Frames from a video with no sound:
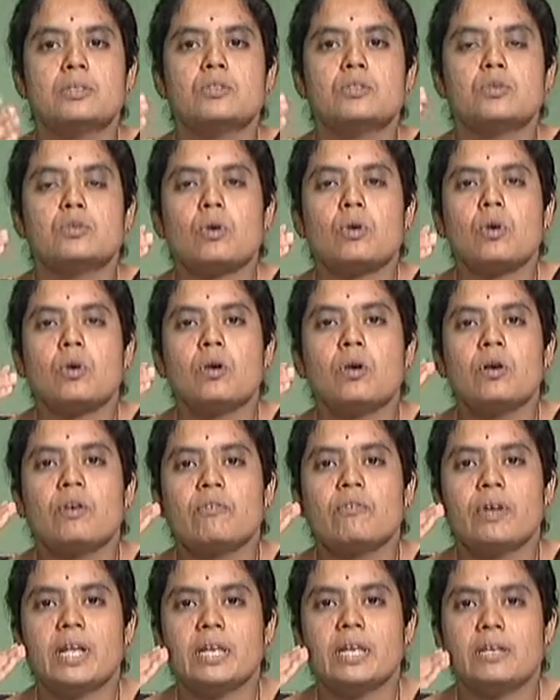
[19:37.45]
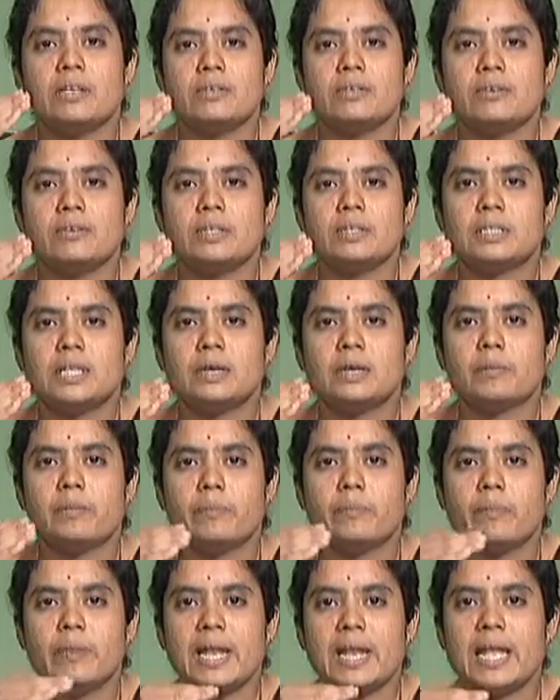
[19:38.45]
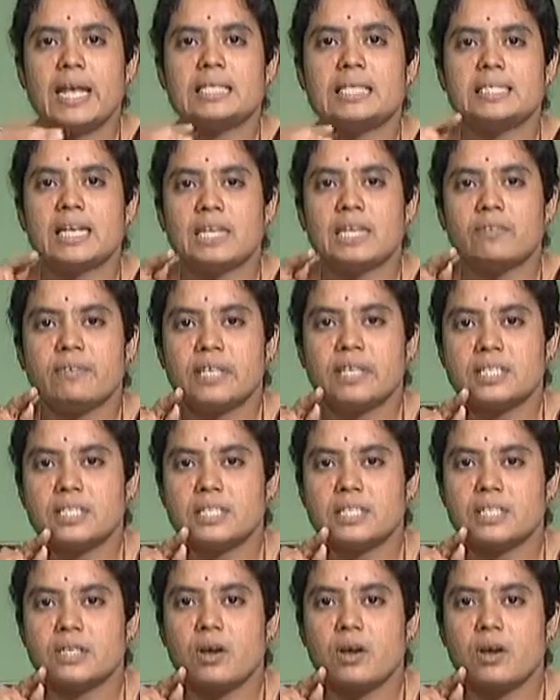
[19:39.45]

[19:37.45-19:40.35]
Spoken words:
So when the place at which